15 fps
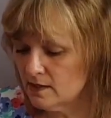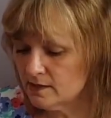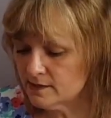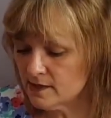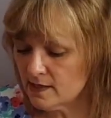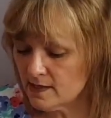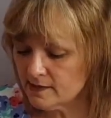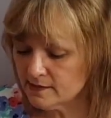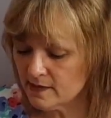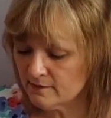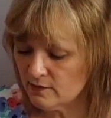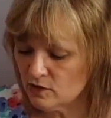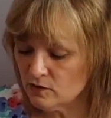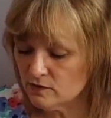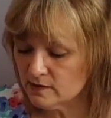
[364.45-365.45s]
So let's
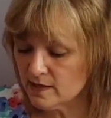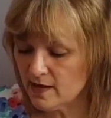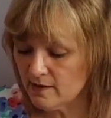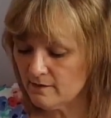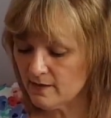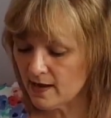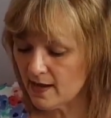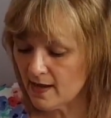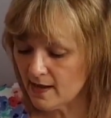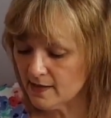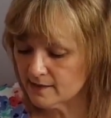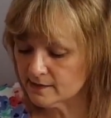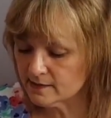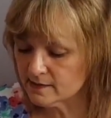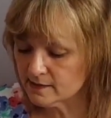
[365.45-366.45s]
have a look now
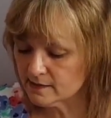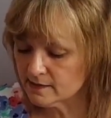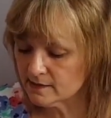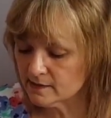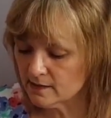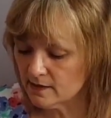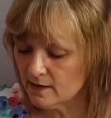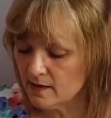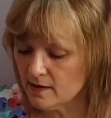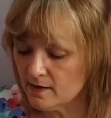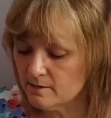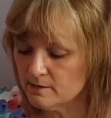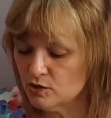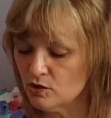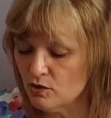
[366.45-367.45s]
at
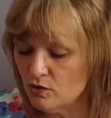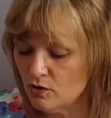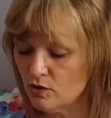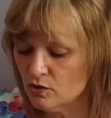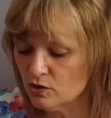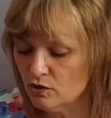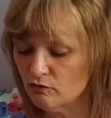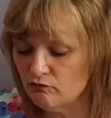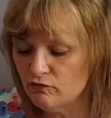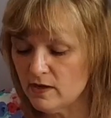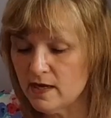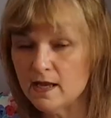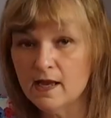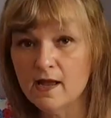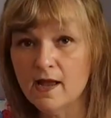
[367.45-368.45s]
your
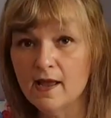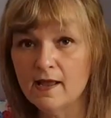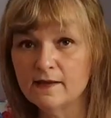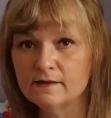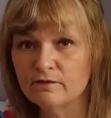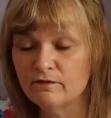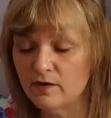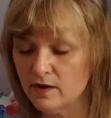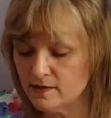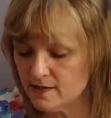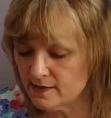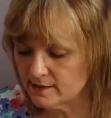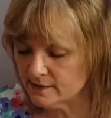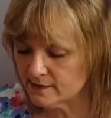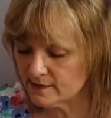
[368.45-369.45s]
career and
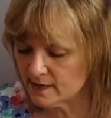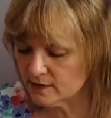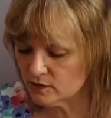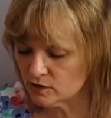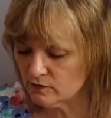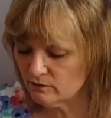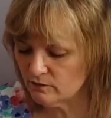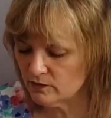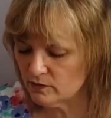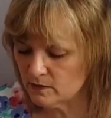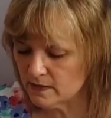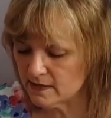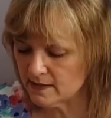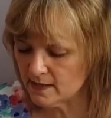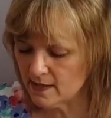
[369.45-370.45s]
finance section for the
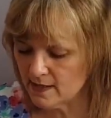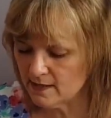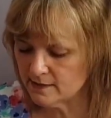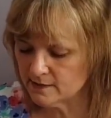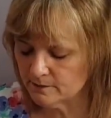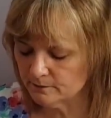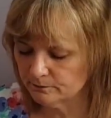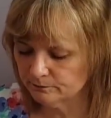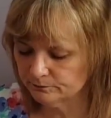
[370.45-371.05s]
week ahead.